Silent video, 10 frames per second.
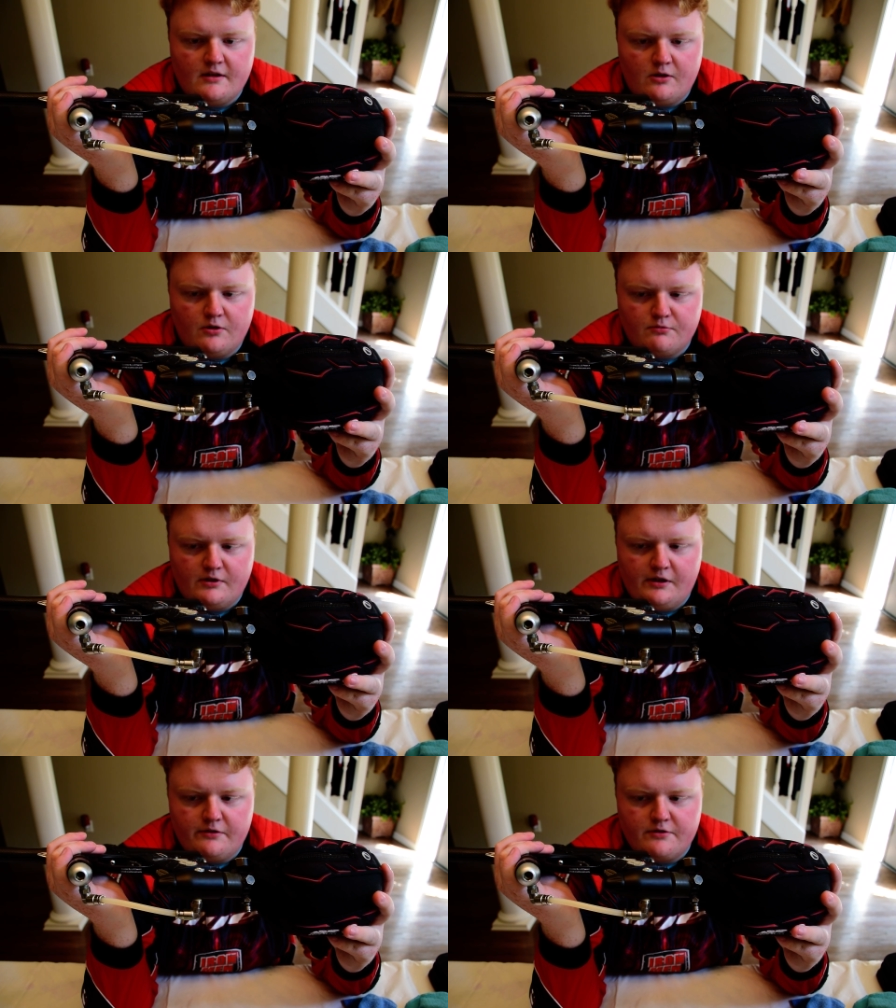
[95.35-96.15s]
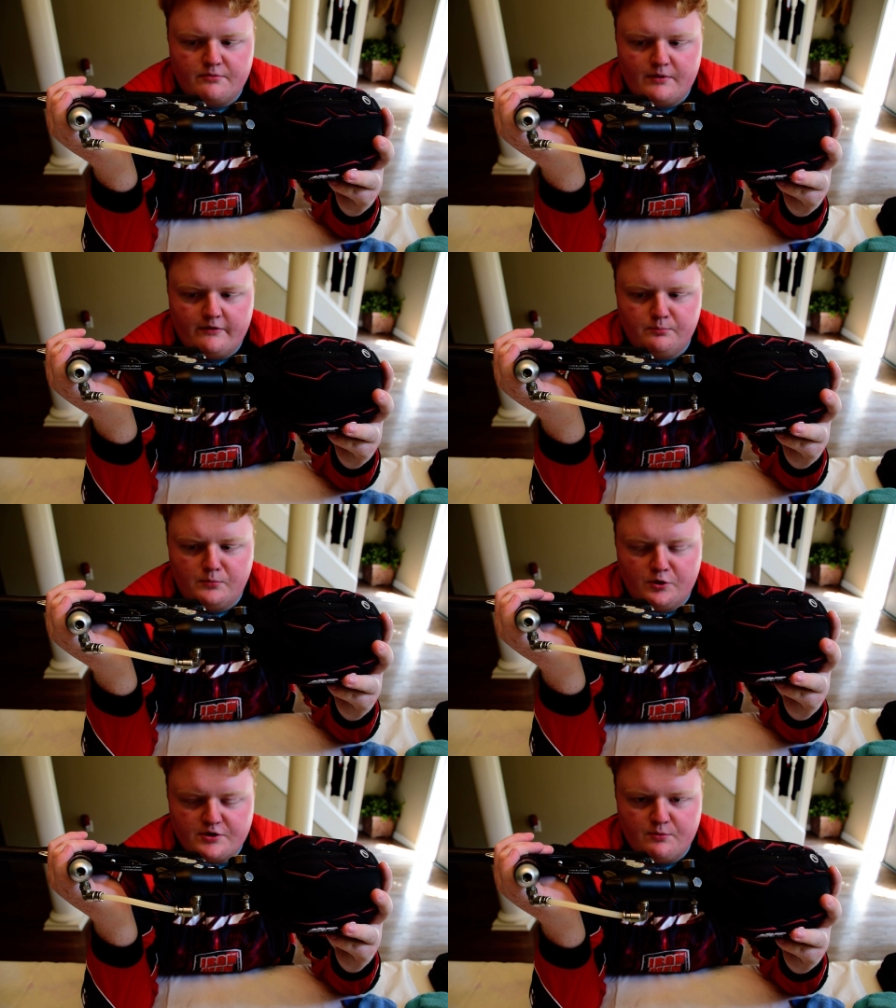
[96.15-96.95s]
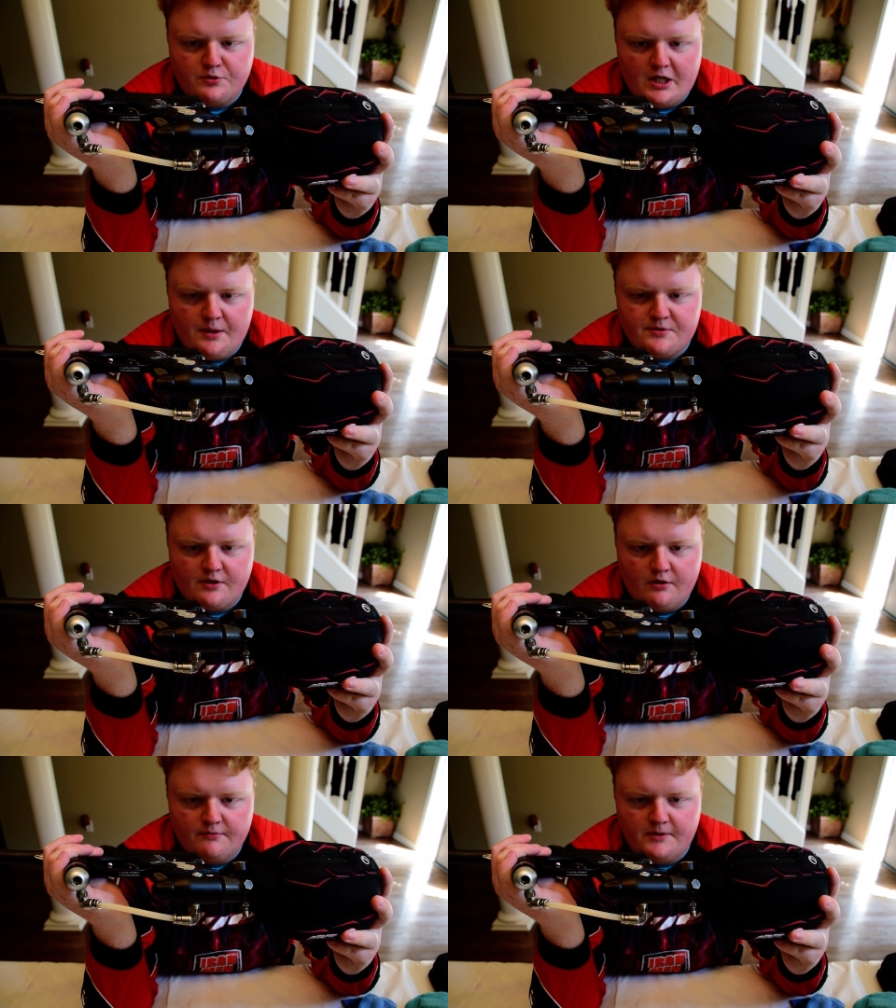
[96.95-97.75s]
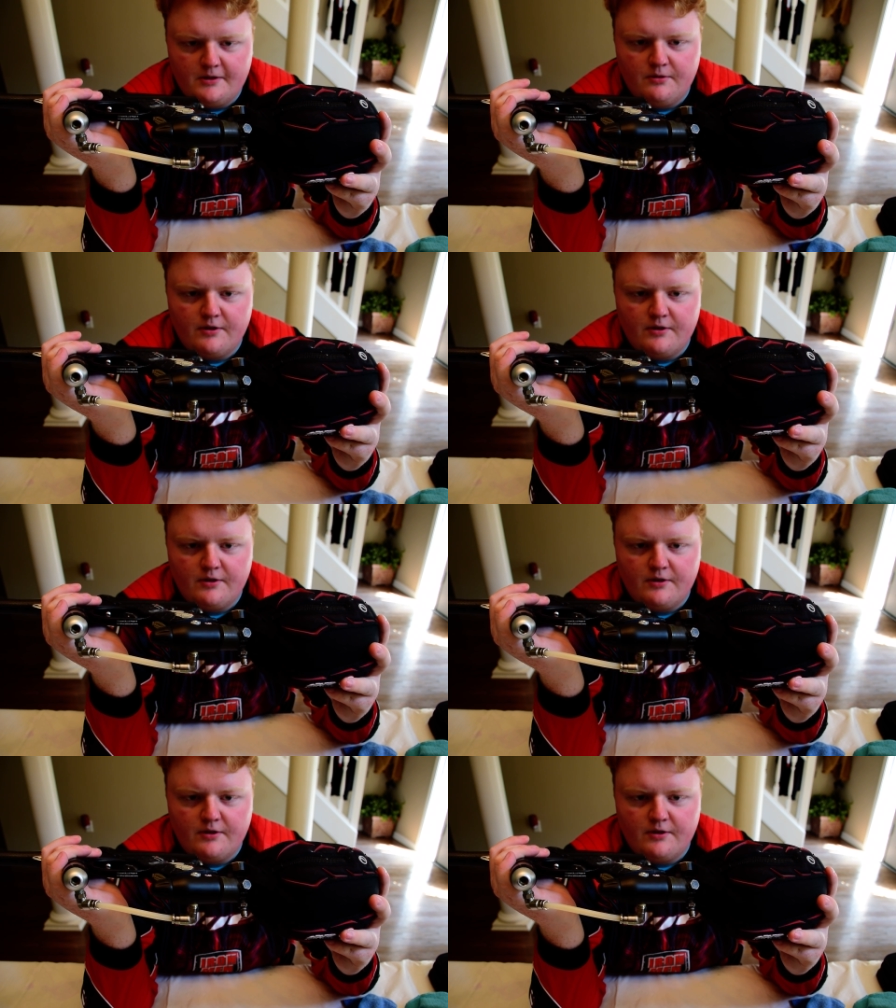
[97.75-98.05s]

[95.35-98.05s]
I called it regulator multiple times in the other video.